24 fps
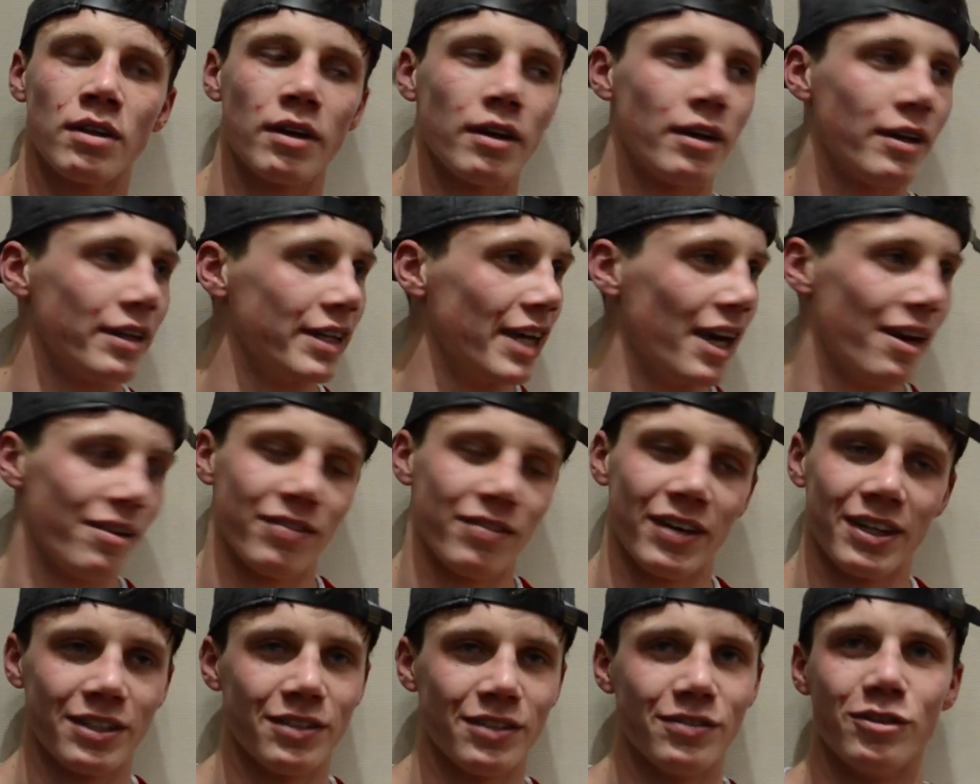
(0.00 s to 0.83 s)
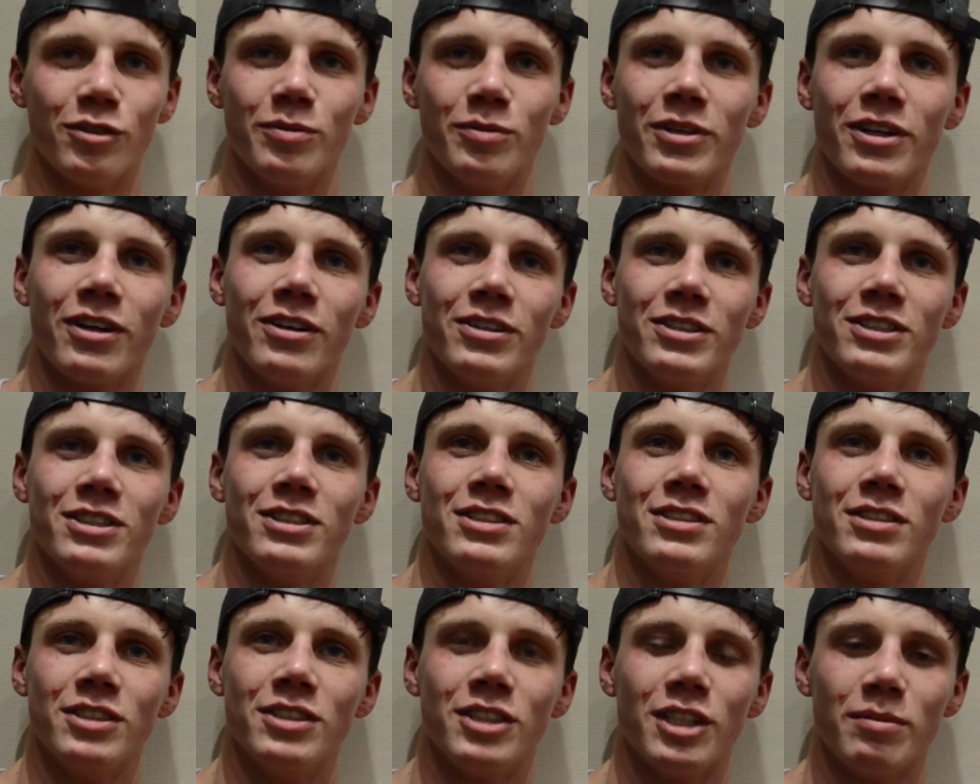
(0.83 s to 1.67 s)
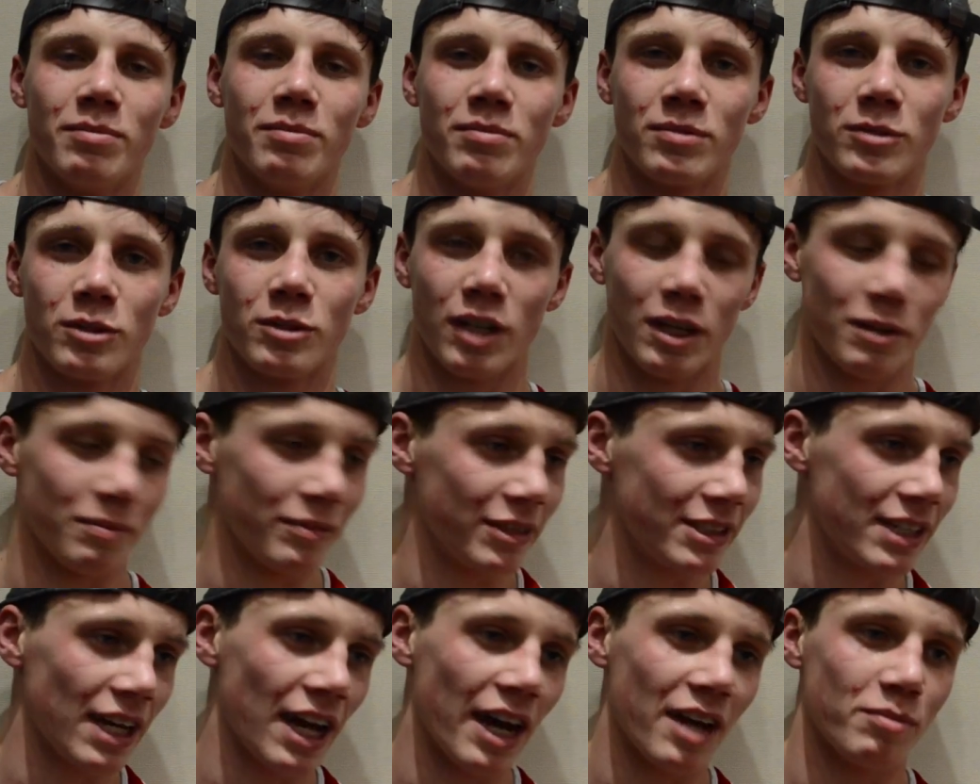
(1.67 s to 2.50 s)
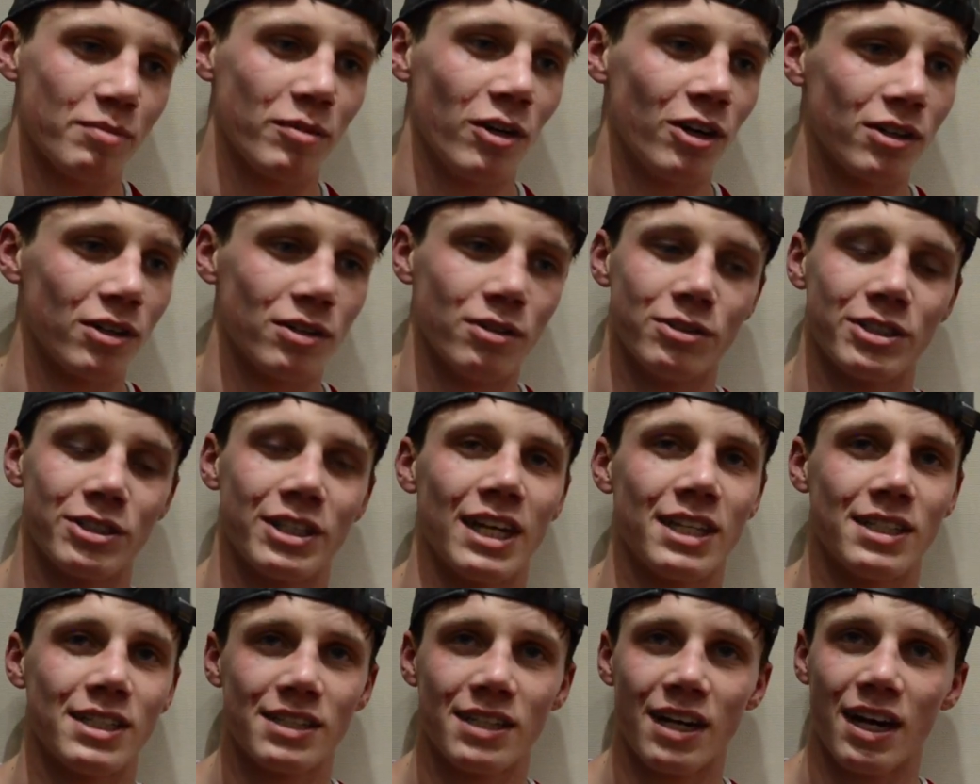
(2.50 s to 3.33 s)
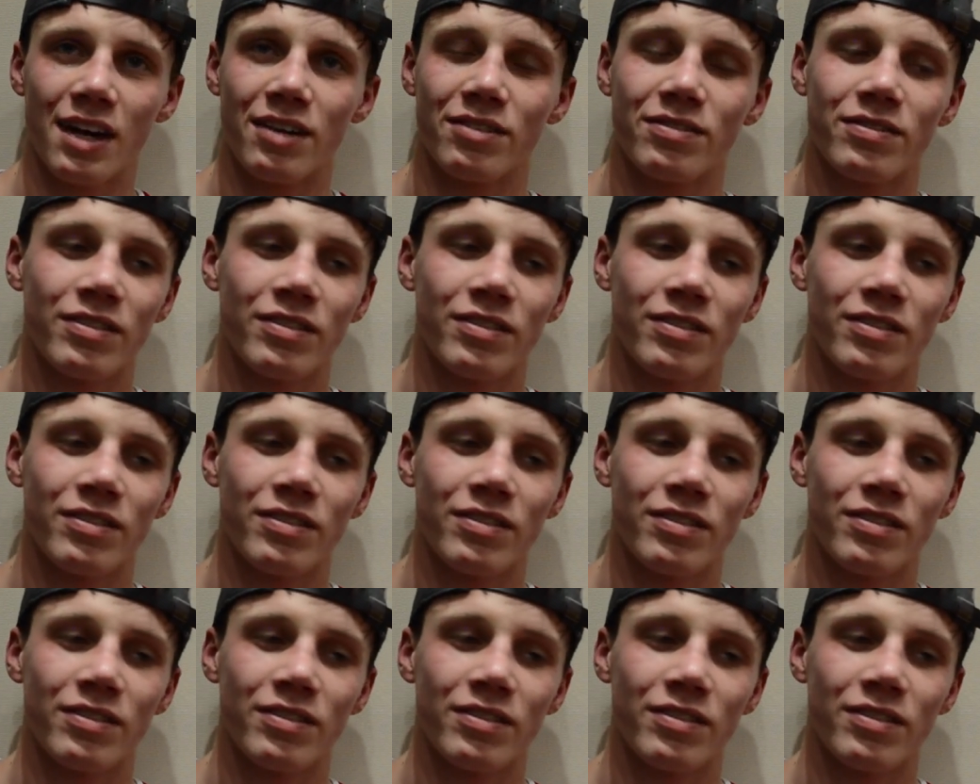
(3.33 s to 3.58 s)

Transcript: Yeah, thank you for all my coaches in the gym. It's like my dad, my uncles, Glenn Saff,